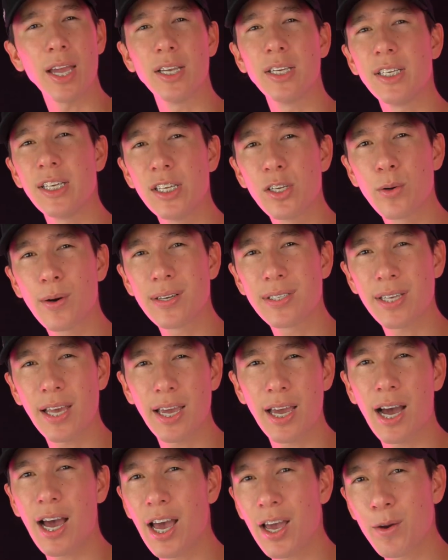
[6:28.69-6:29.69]
In Denoise
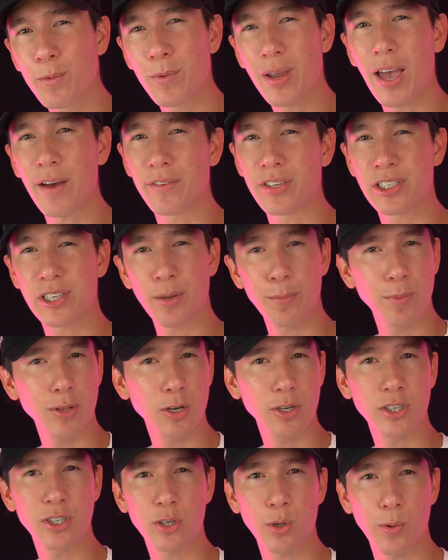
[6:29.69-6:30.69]
AI, we have a
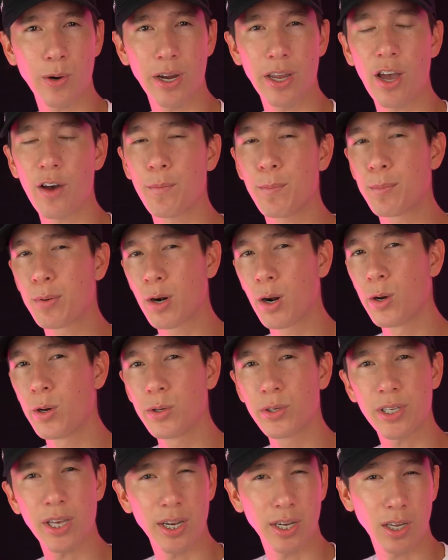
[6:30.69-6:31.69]
similar story of
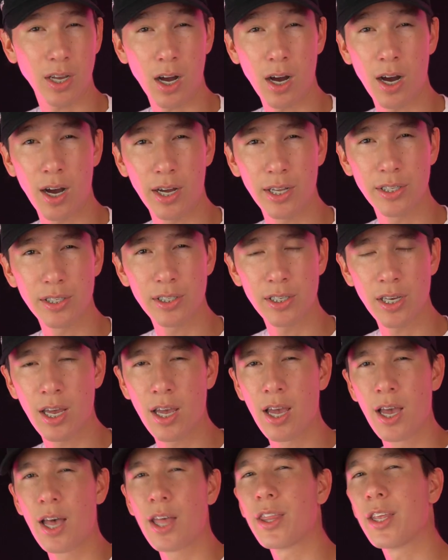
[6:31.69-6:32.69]
pros and cons.
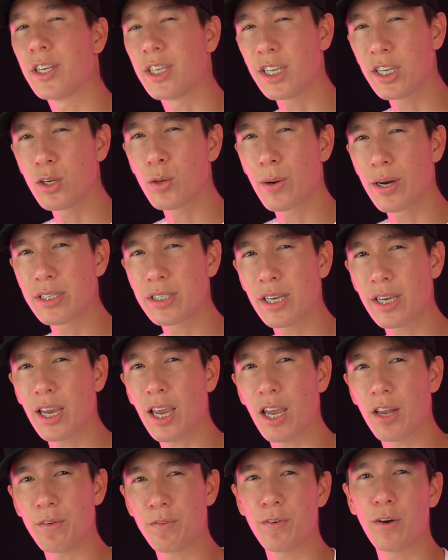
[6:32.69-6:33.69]
The denoising
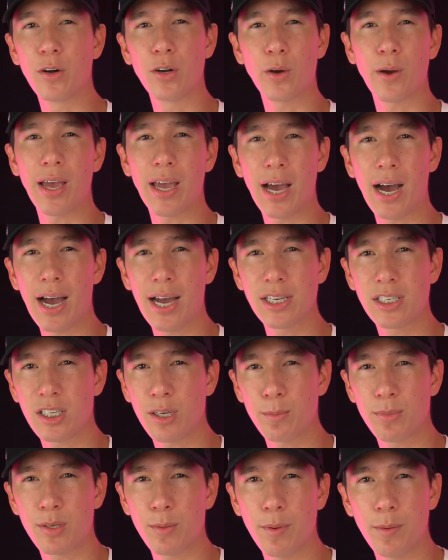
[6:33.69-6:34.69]
in Photo AI
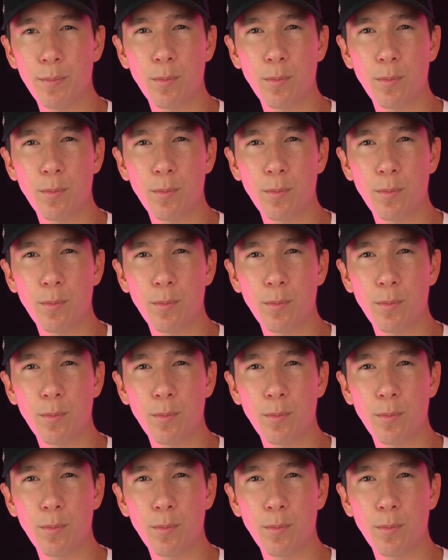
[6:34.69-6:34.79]
seems to be